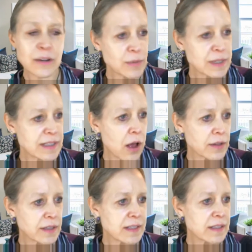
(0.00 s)

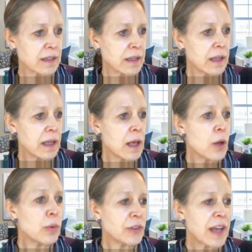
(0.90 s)
results?
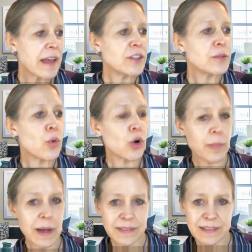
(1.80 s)
We'll tell you more
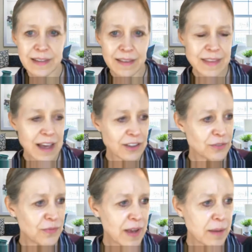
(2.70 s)
about the
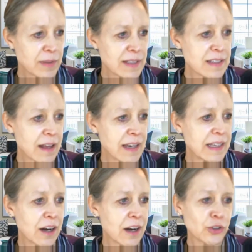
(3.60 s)
10,000 Families Study
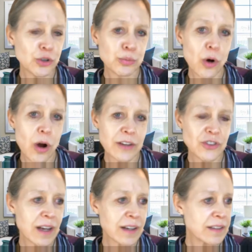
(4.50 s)
and our new
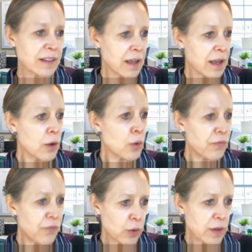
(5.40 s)
project
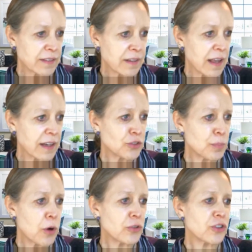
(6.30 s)
focused on
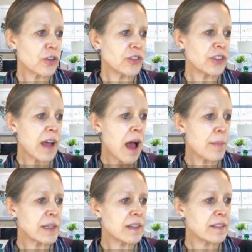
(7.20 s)
exposure to
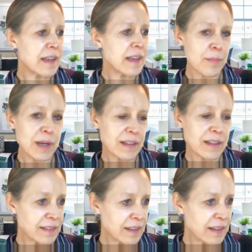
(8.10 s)
common
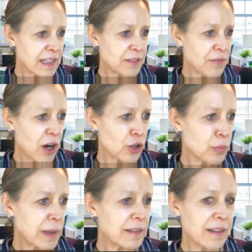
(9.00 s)
contaminants in the
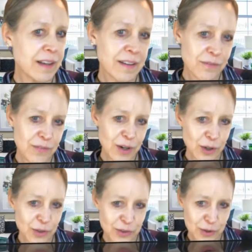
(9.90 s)
environment
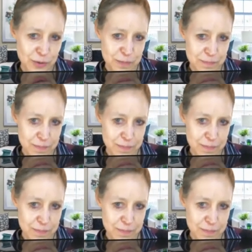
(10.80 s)
very soon.